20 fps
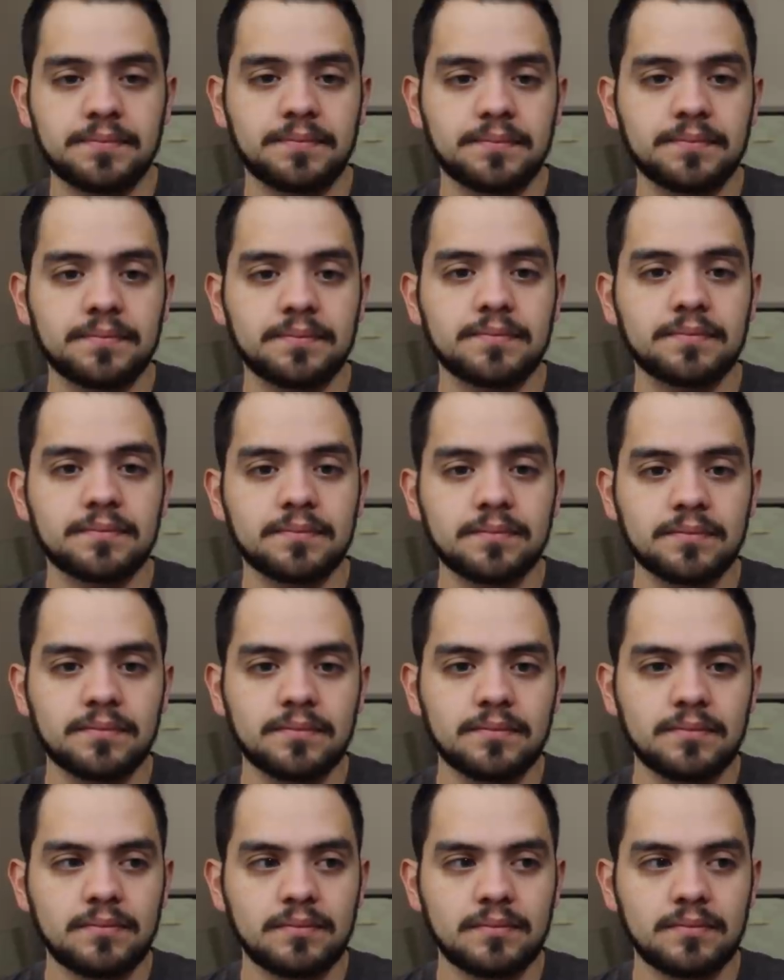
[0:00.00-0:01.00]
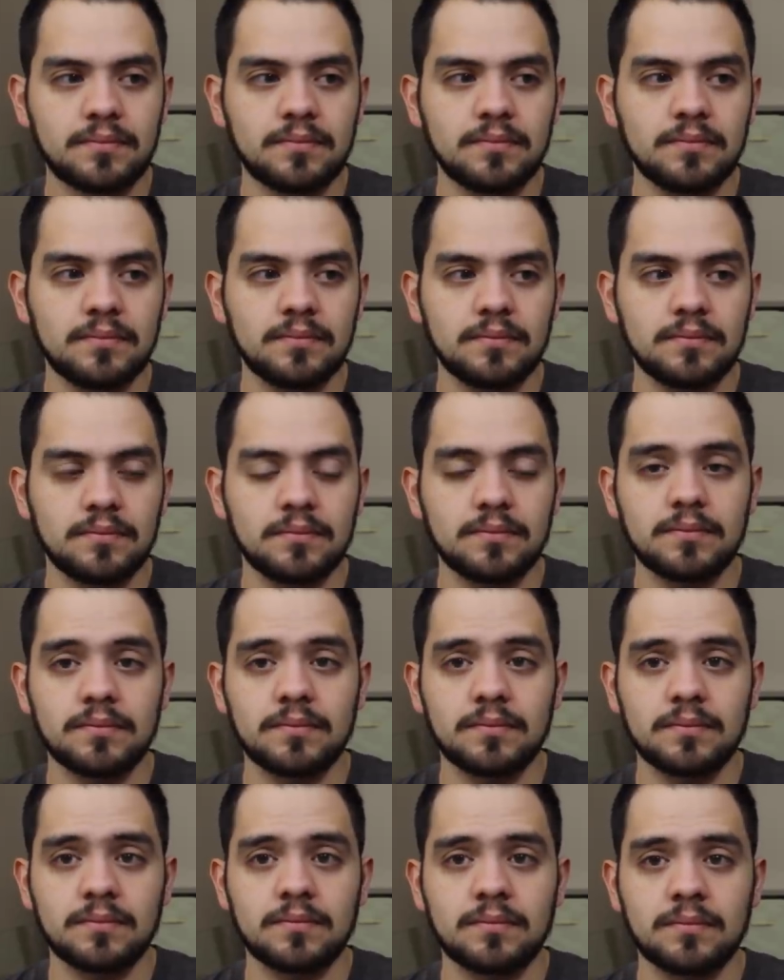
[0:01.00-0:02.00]

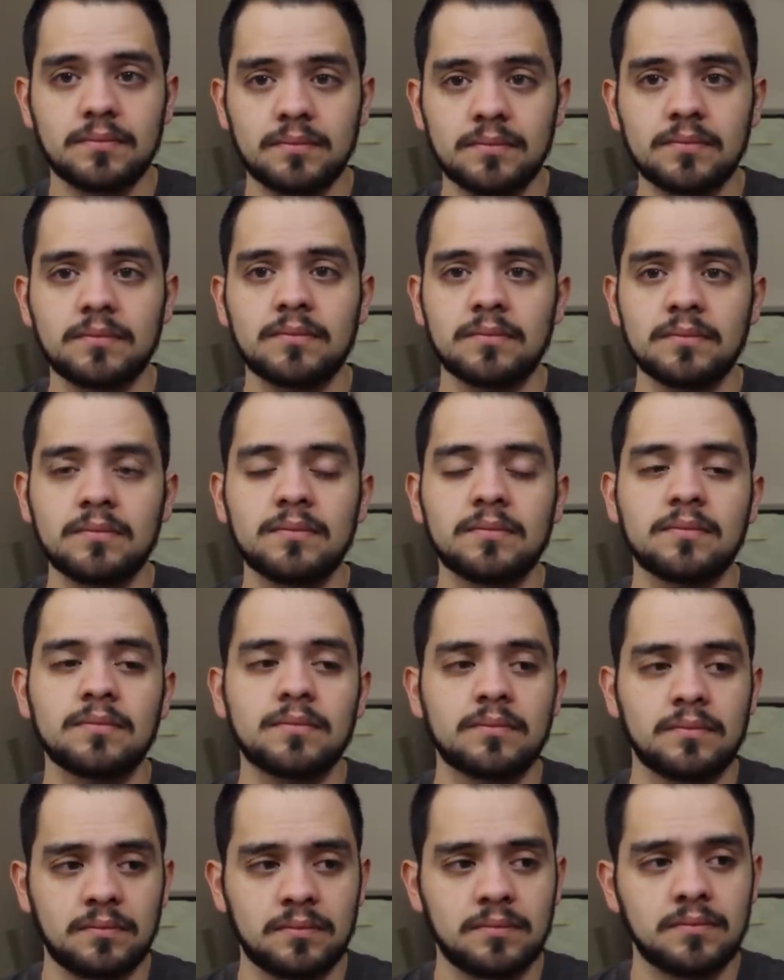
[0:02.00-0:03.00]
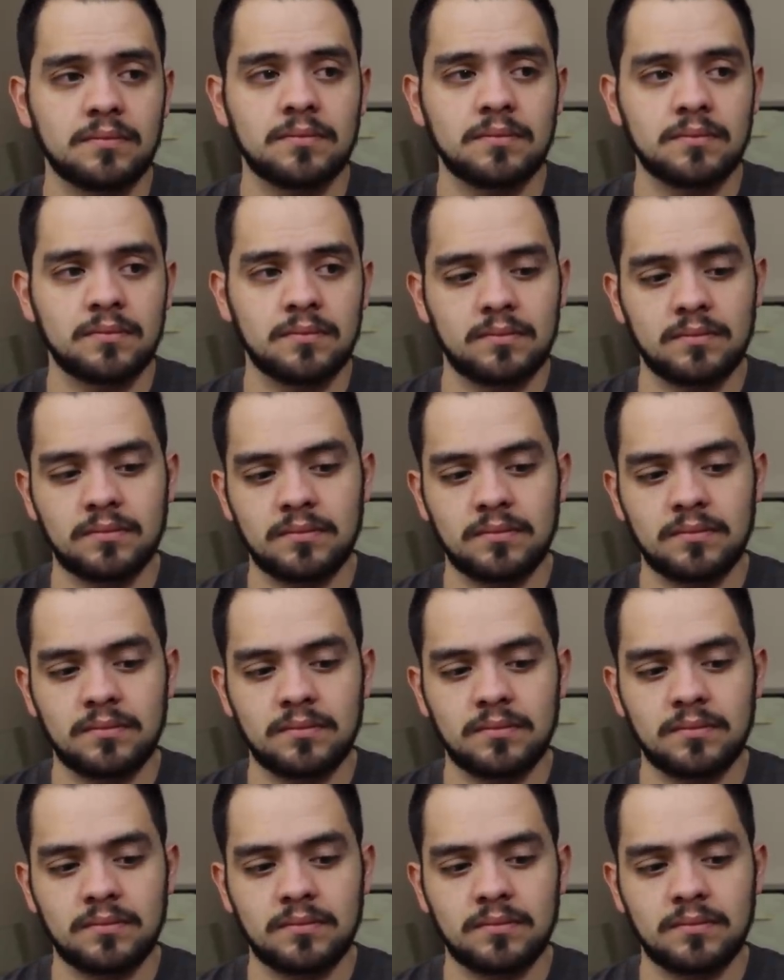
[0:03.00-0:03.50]
(silent)